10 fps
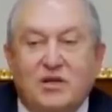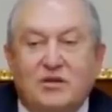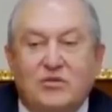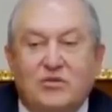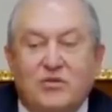
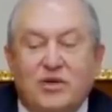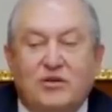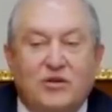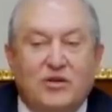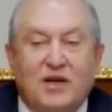to
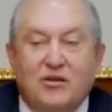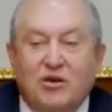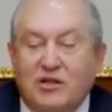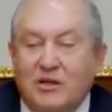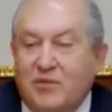withdraw. They are
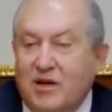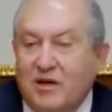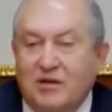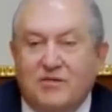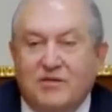not a
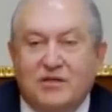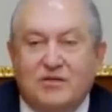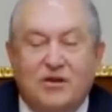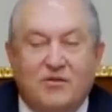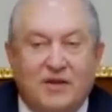party of
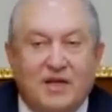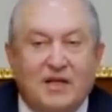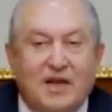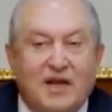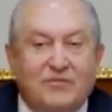this
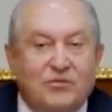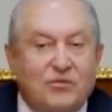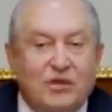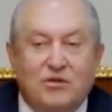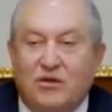conflict. They have to
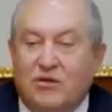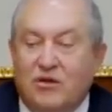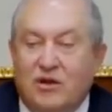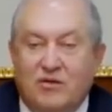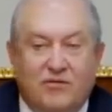
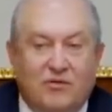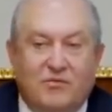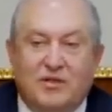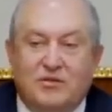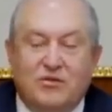withdraw
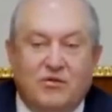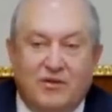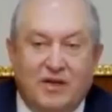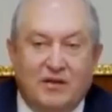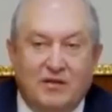from this
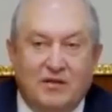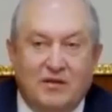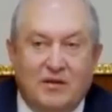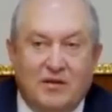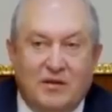conflict.
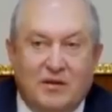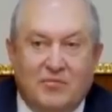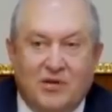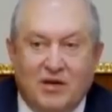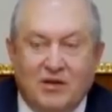
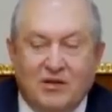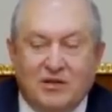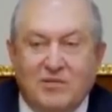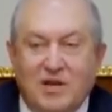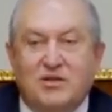Because
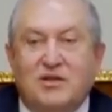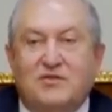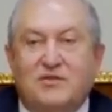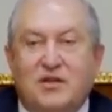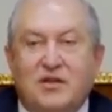imagine
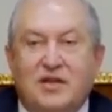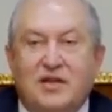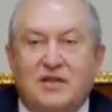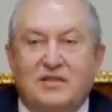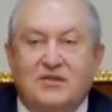if
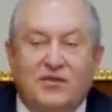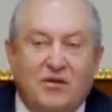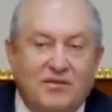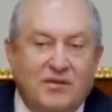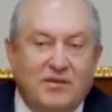Turkey is
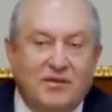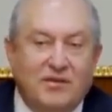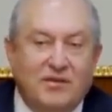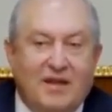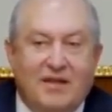involved,
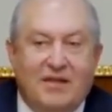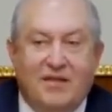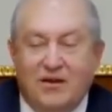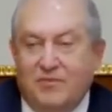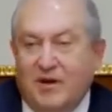then
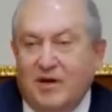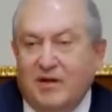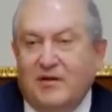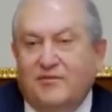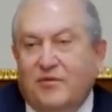third
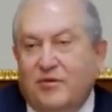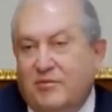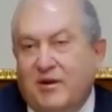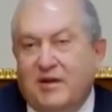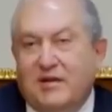party,
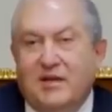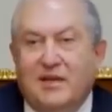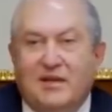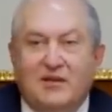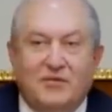fourth
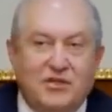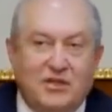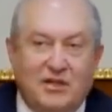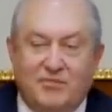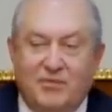party, the
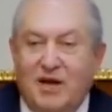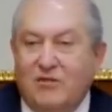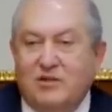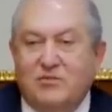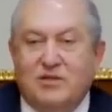regional
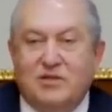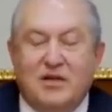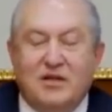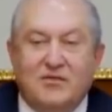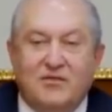powers will
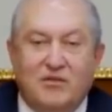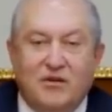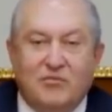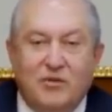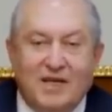start
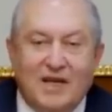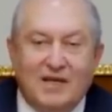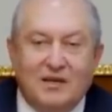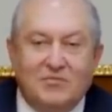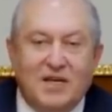involving. We will
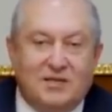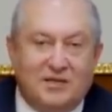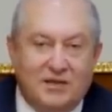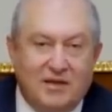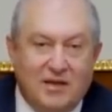get a
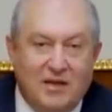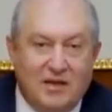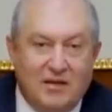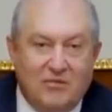mess.